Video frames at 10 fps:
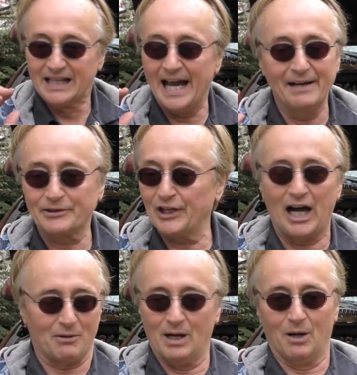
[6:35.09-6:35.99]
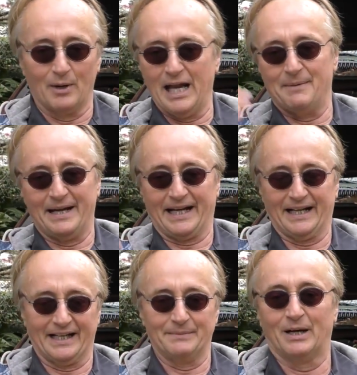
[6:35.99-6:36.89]
they thought, well, we're not making
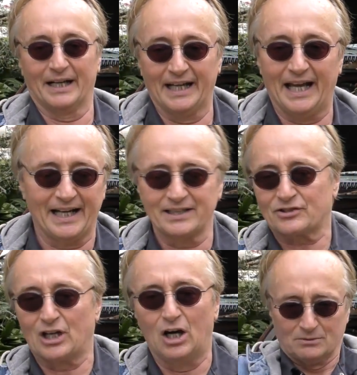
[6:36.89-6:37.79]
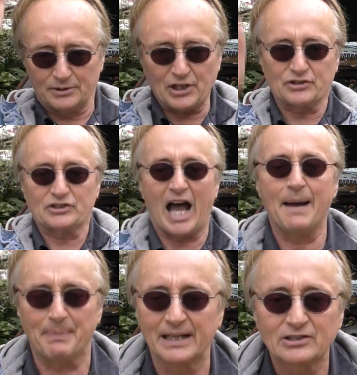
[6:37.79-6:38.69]
any money at it, so we'll just stop it